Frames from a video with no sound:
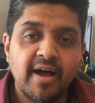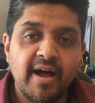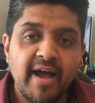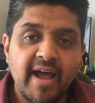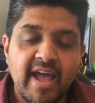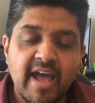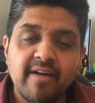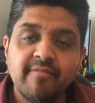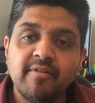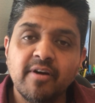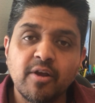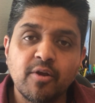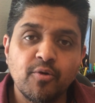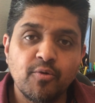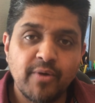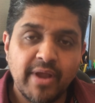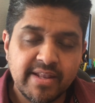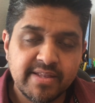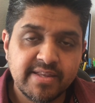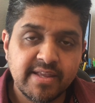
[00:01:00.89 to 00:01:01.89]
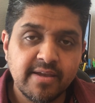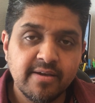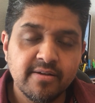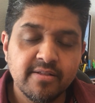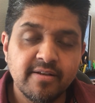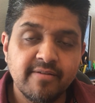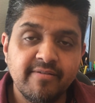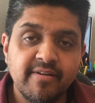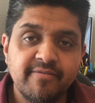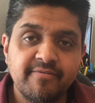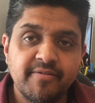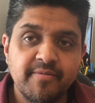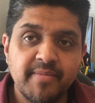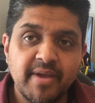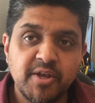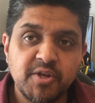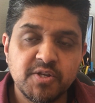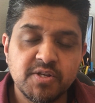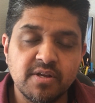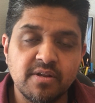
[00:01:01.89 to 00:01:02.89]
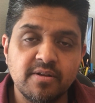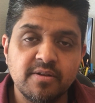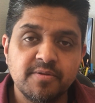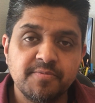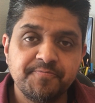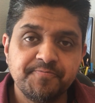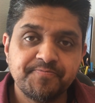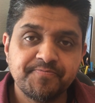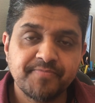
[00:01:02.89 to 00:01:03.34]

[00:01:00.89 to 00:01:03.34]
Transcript: I have a great deal of information.